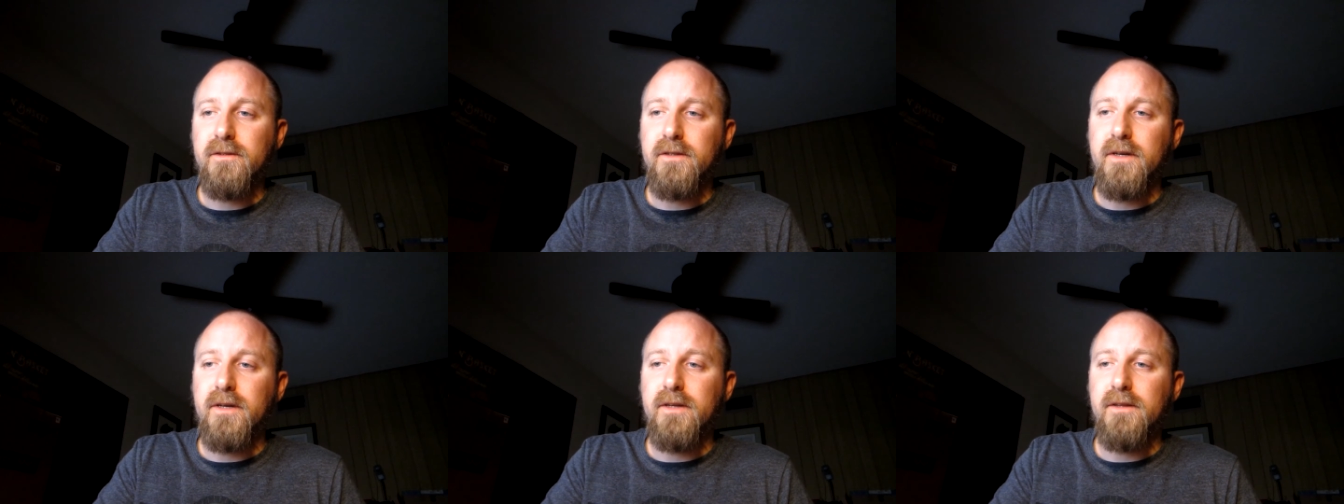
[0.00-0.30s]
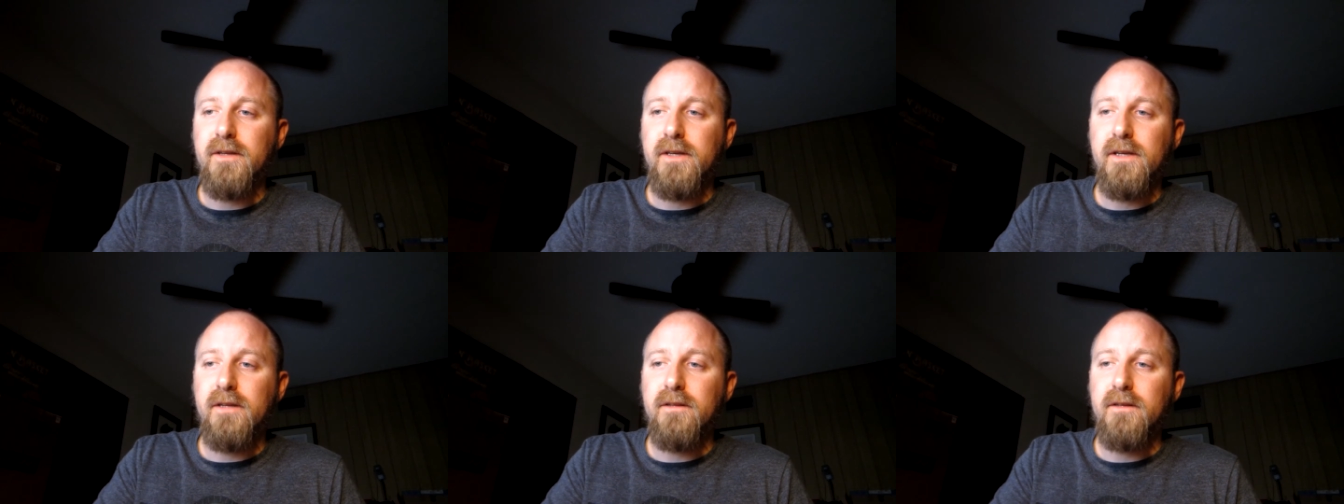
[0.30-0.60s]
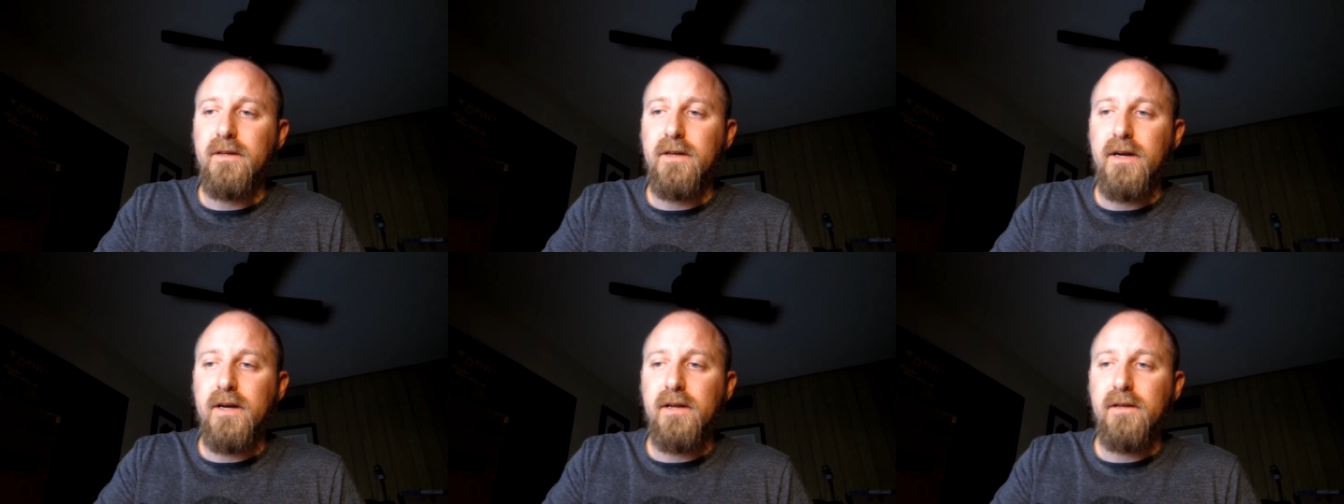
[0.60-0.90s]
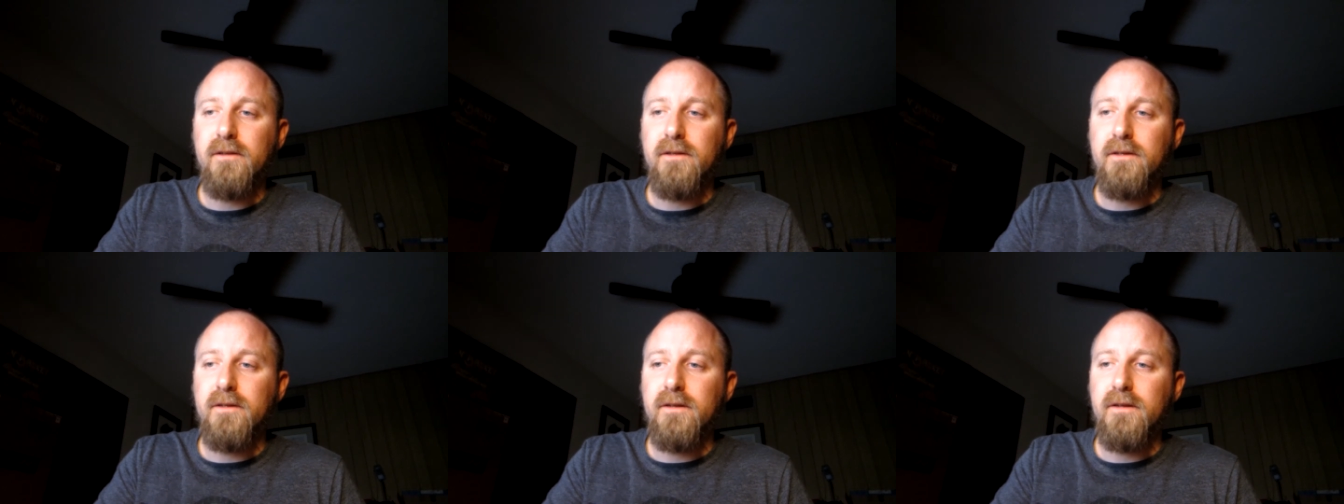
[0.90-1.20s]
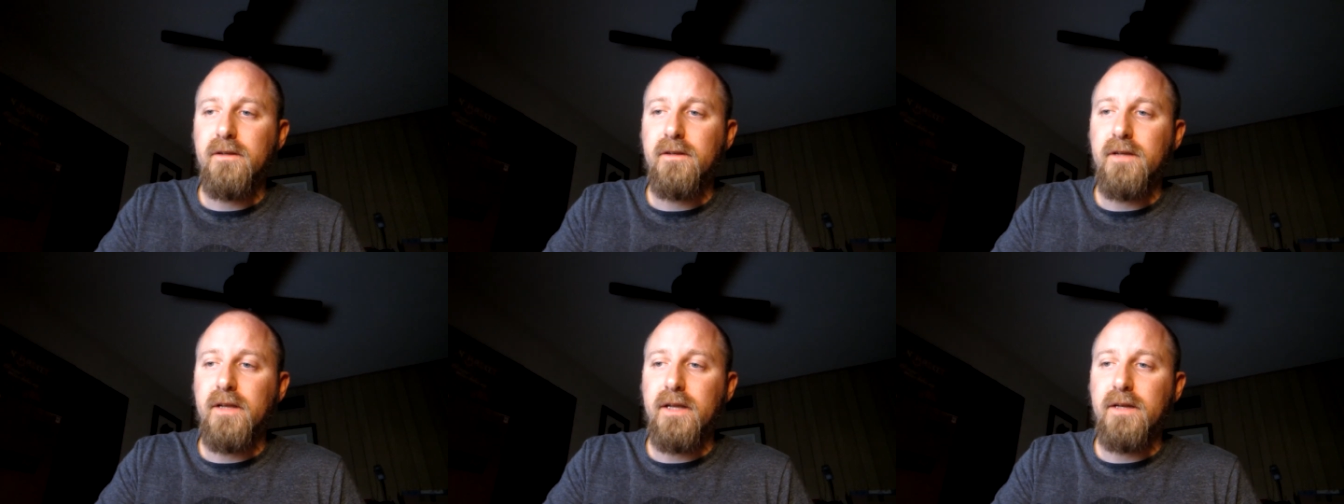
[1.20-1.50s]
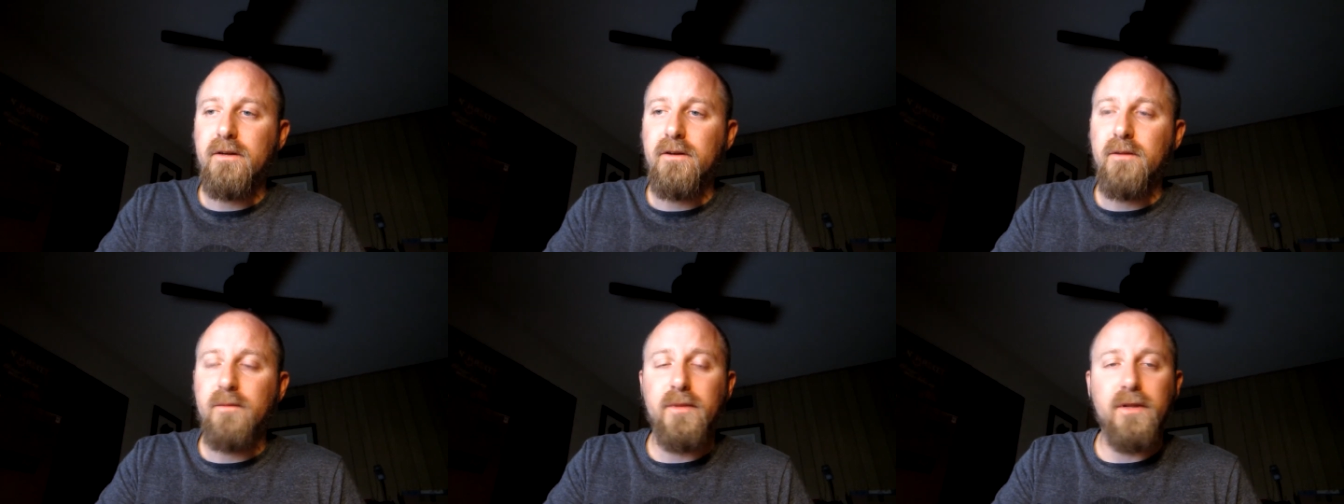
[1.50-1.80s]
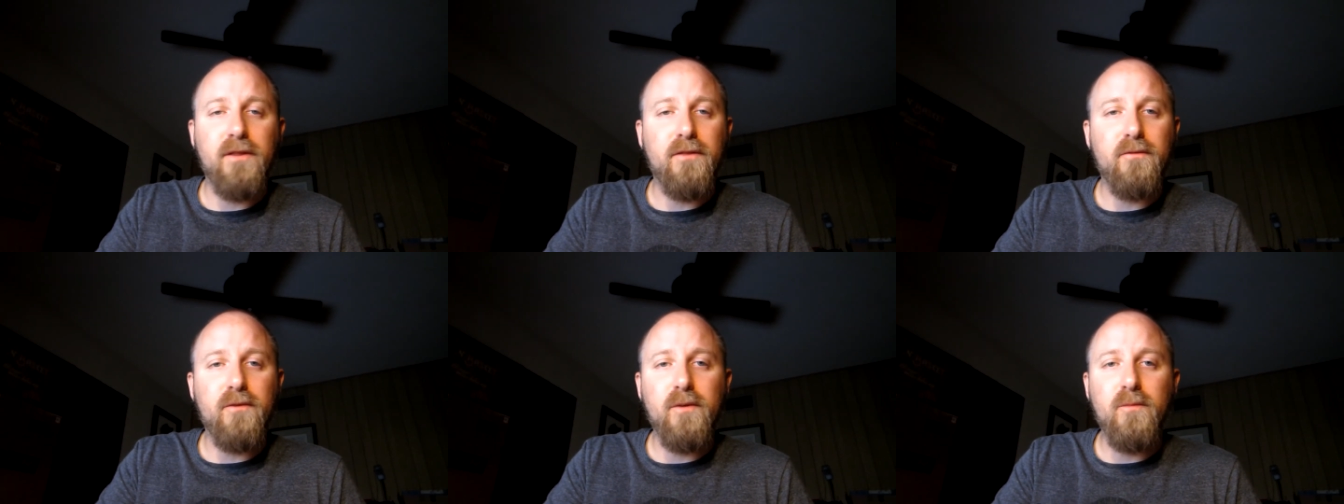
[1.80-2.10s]
Uh, the Inland Island ended up
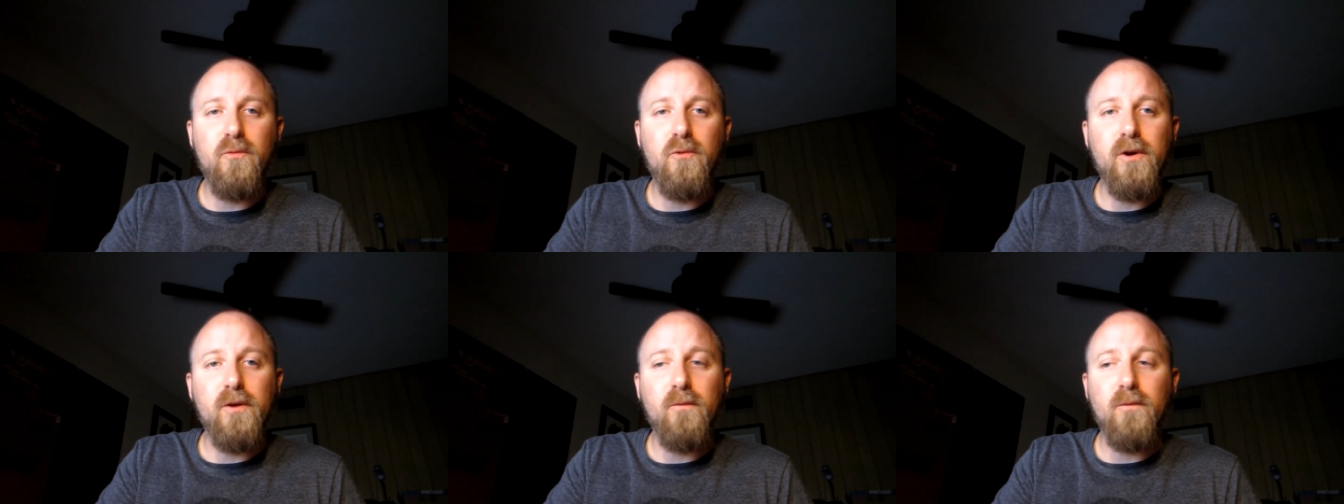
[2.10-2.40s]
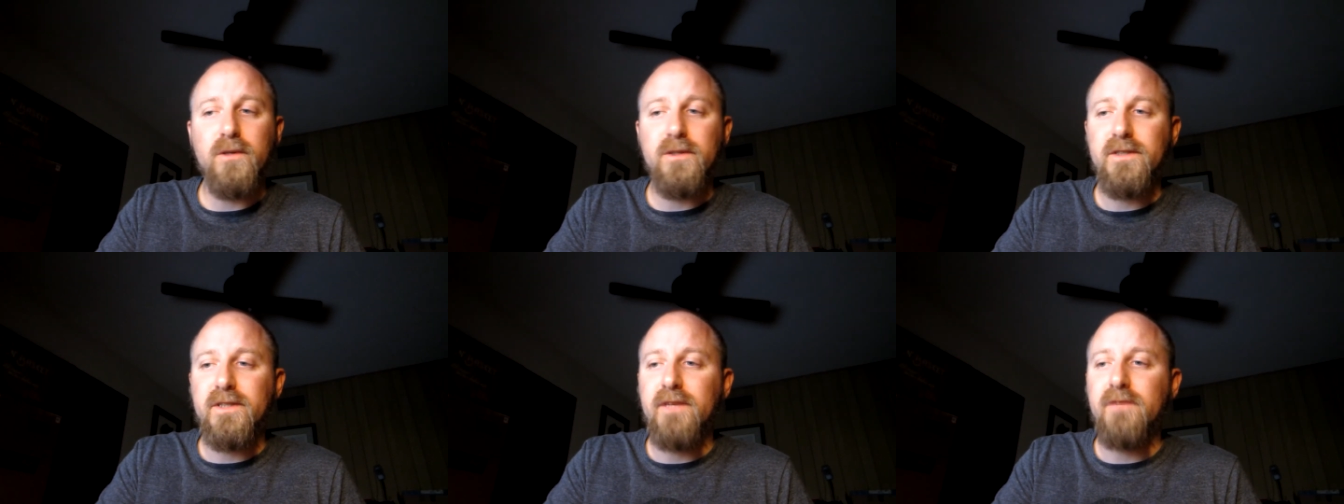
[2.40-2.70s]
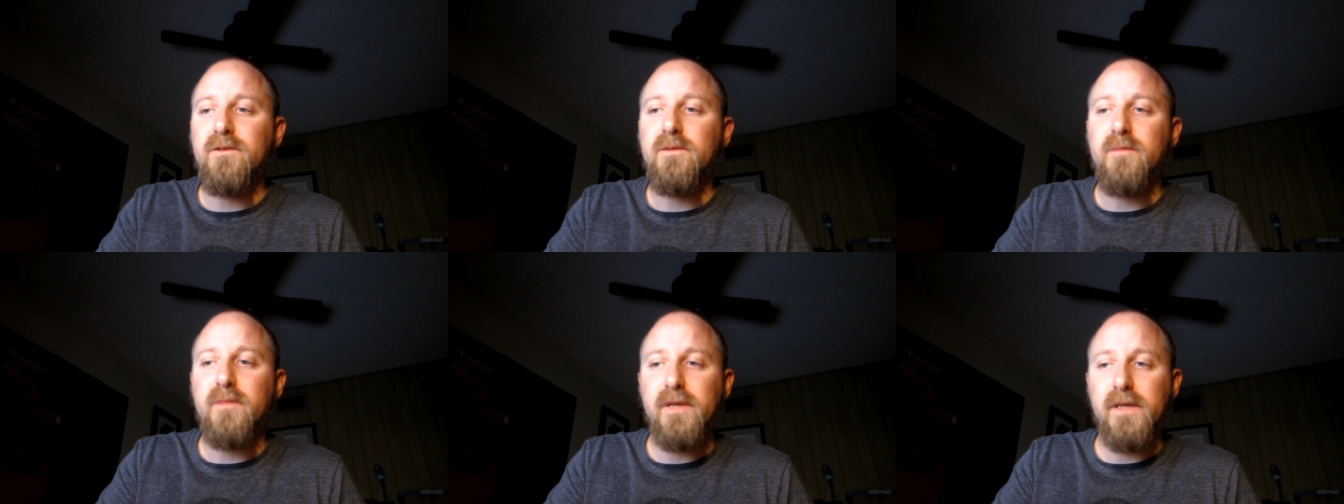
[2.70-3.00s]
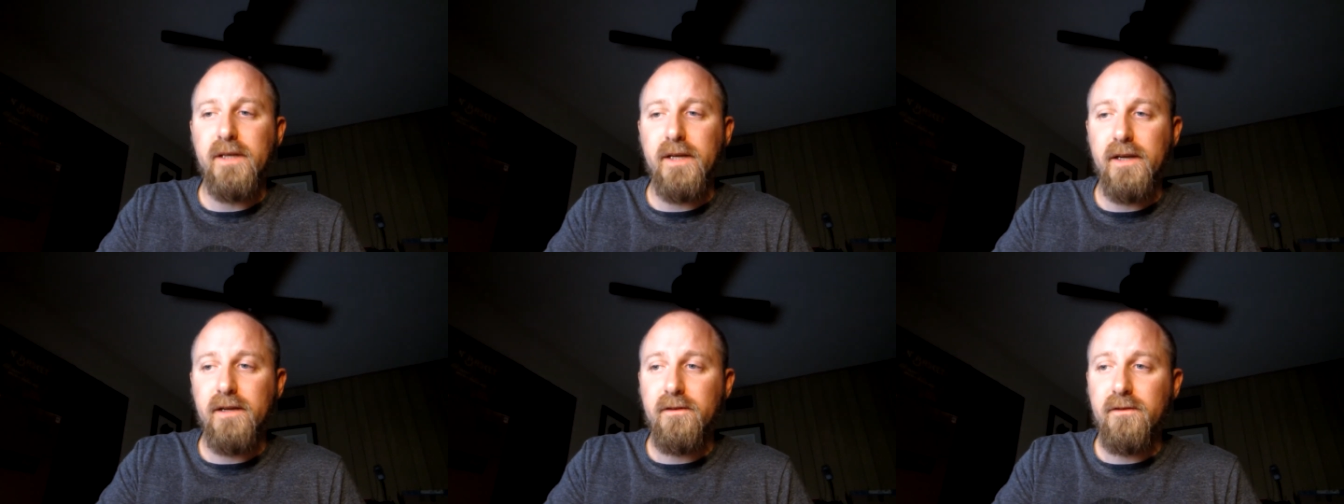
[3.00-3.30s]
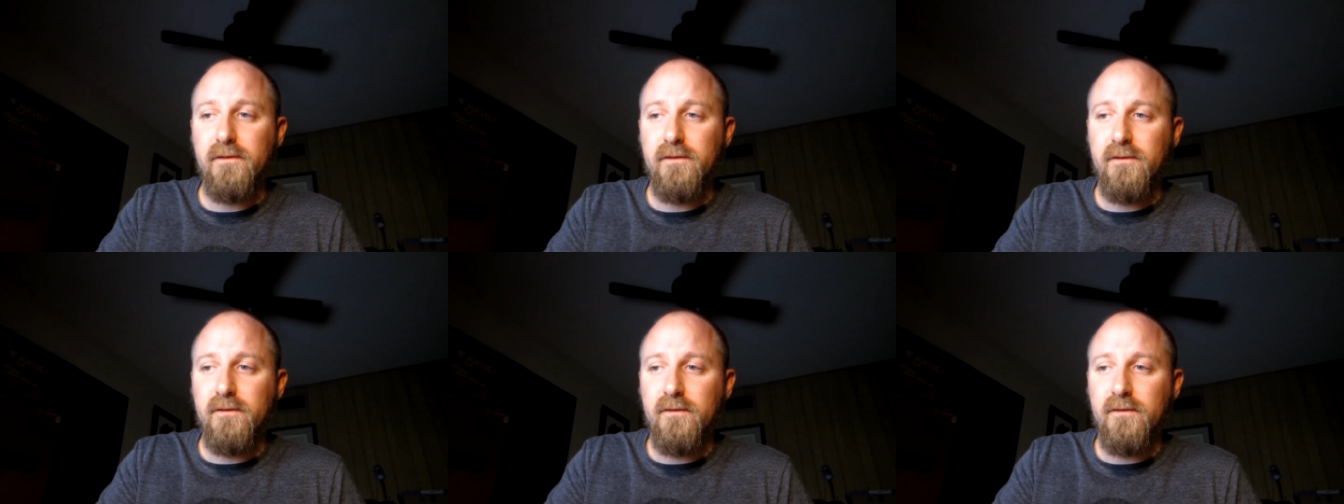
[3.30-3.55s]
at 3.17 pH,